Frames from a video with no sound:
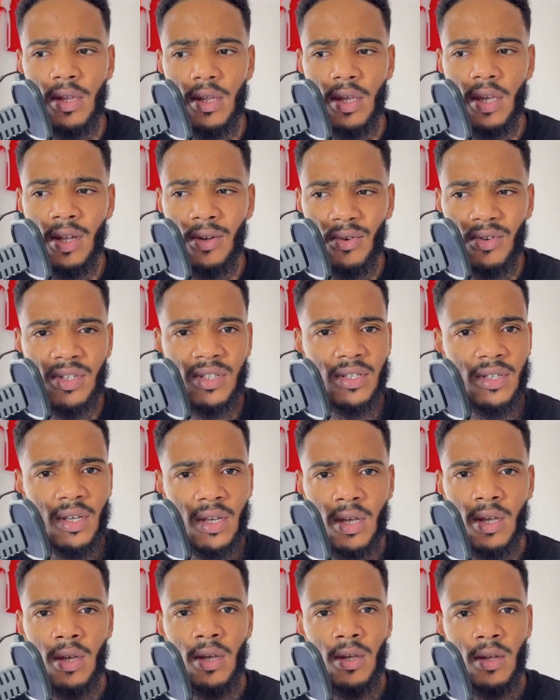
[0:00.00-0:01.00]
He looks
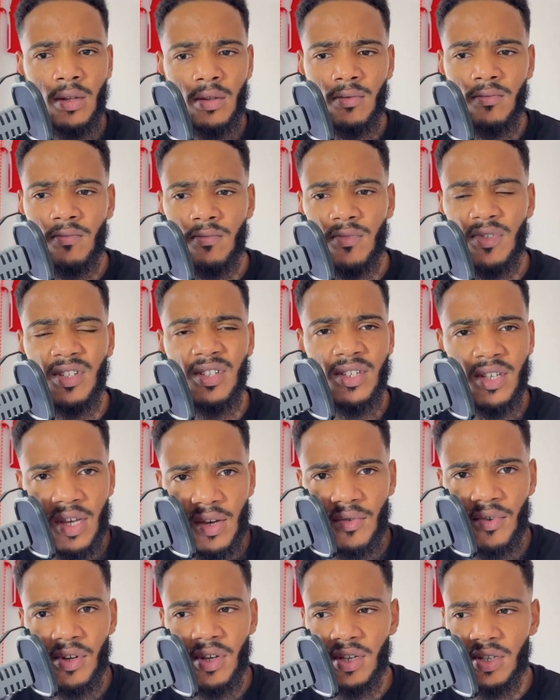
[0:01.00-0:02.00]

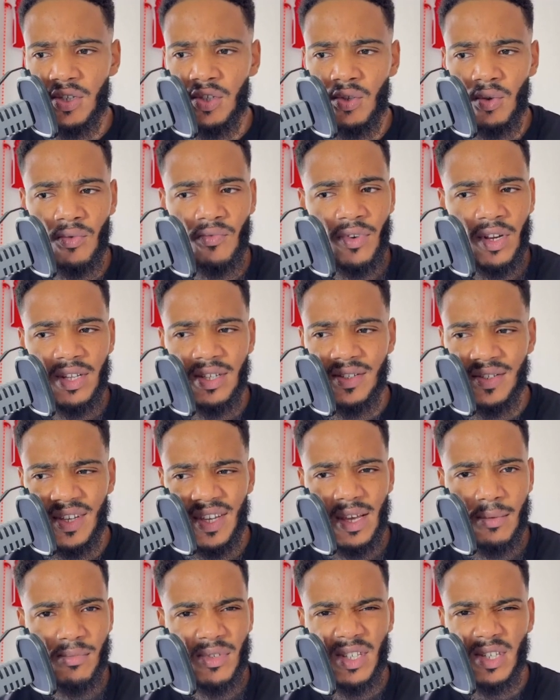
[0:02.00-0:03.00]
serious. You don't really see
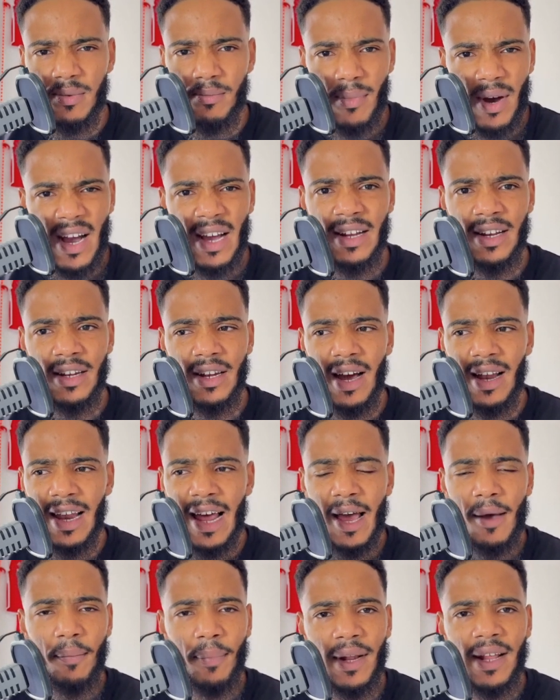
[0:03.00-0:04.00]
him smiling. I
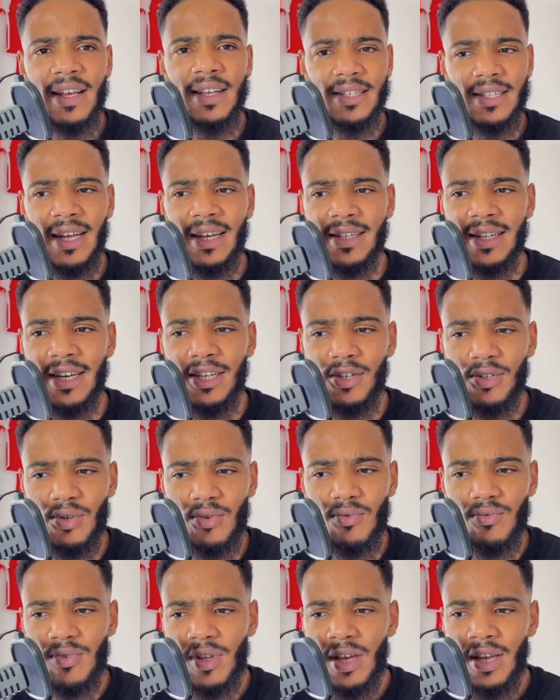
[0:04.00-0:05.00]
like players like that.
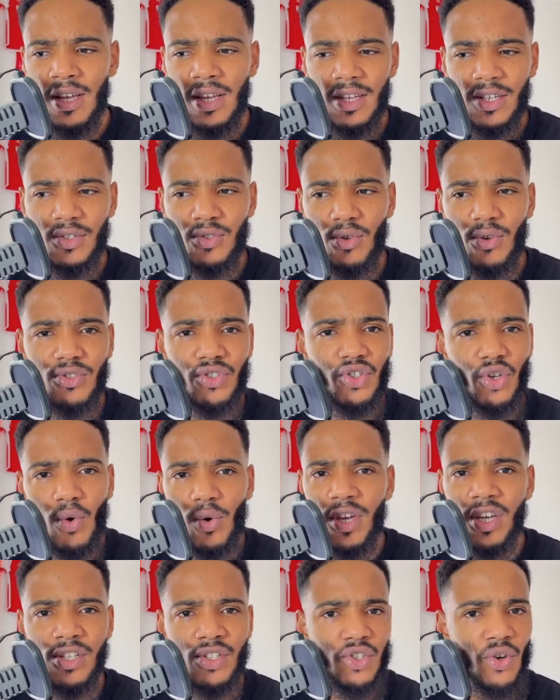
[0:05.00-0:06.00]
It's not
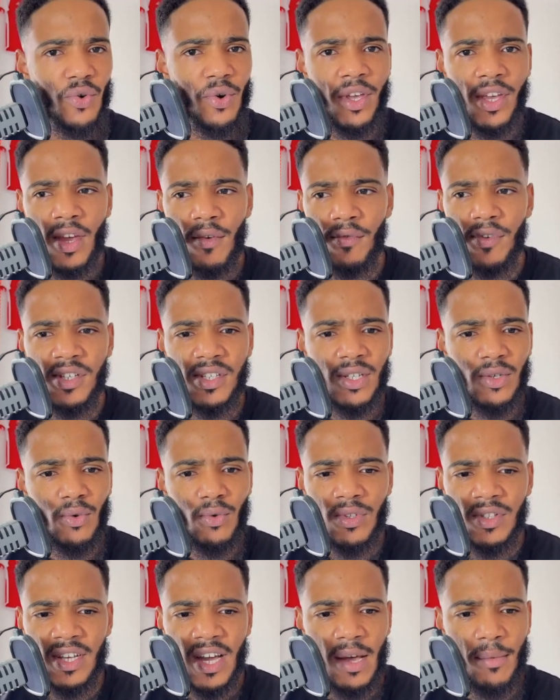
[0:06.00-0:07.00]
jokey every single
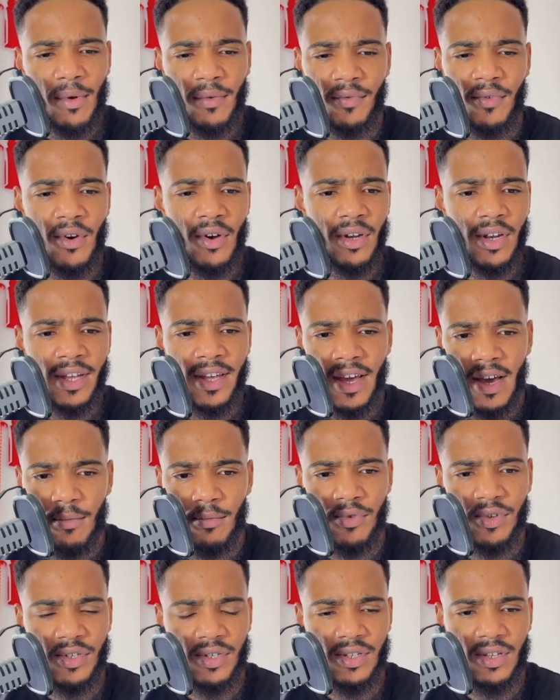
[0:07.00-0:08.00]
time in front of the
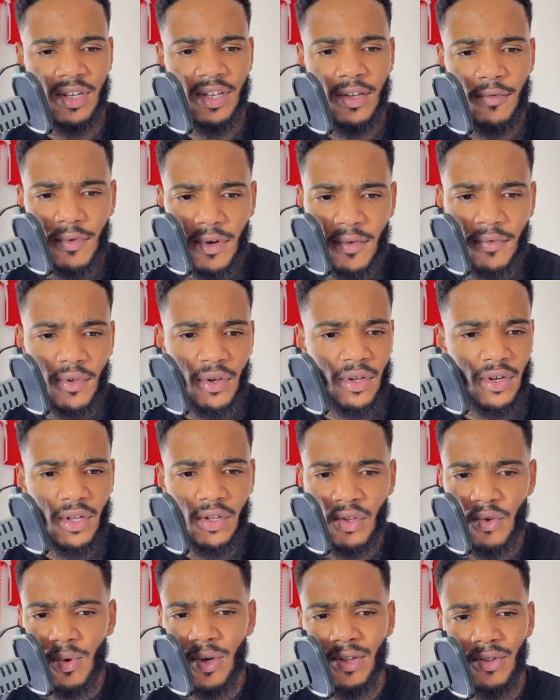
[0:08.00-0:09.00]
cameras. Even if you're going to
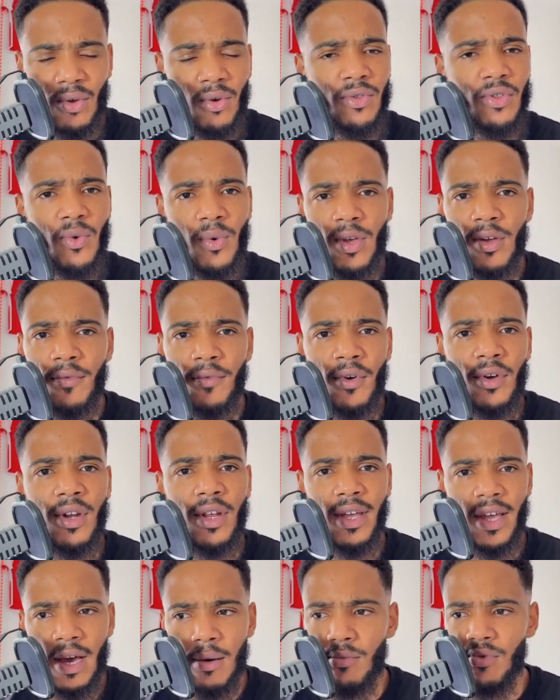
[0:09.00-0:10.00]
do it, don't do it in front of the
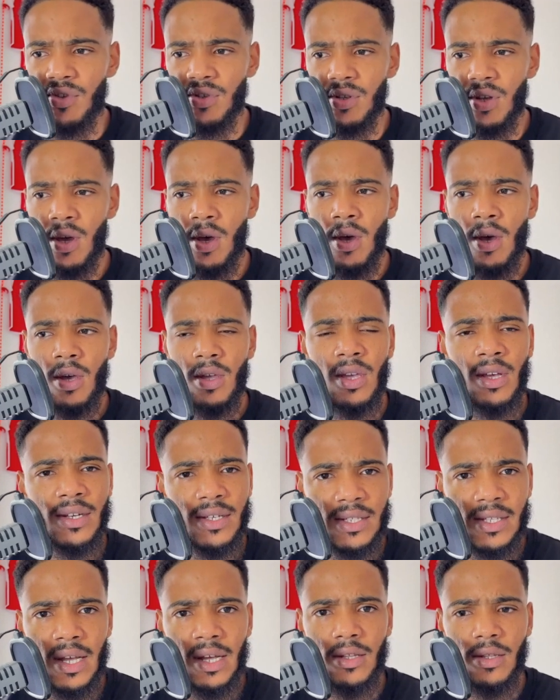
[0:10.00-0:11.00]
cameras. You
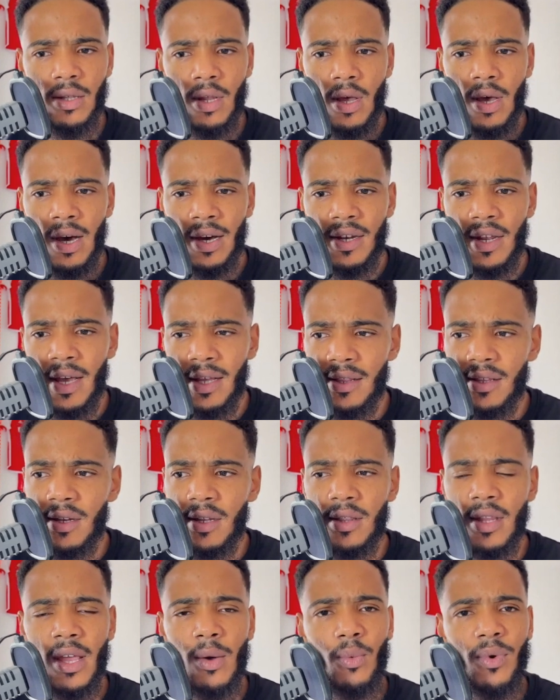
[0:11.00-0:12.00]
understand? At the end of the
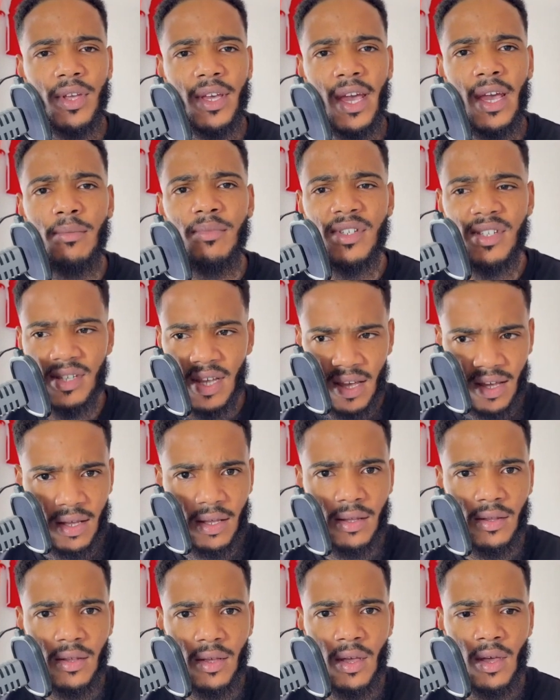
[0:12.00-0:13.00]
day, we came
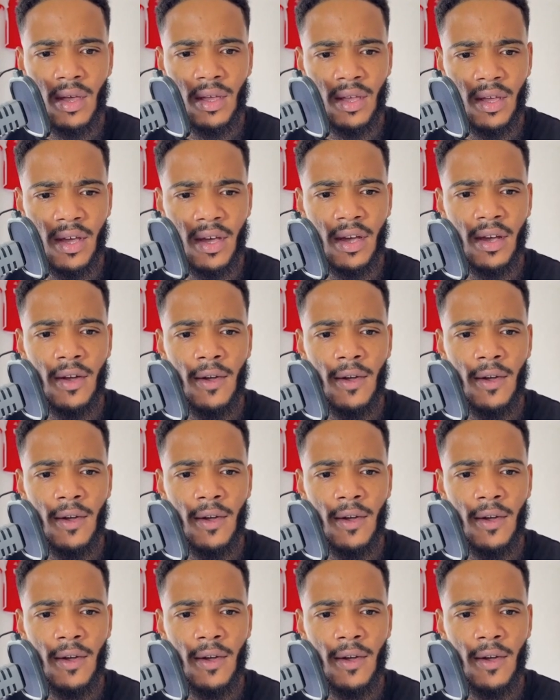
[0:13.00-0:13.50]
second. Yeah.